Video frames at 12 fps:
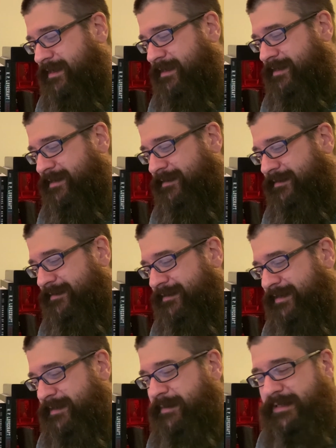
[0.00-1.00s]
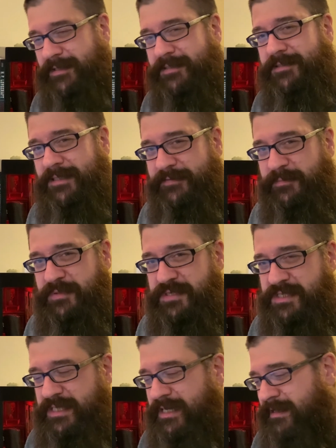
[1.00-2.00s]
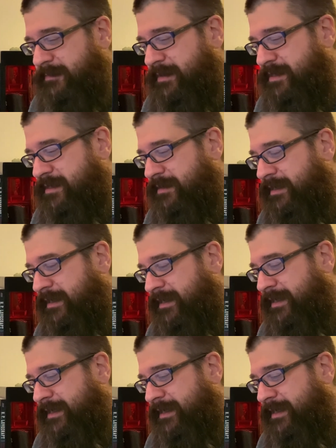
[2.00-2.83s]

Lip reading: so this might also have a personal element to it.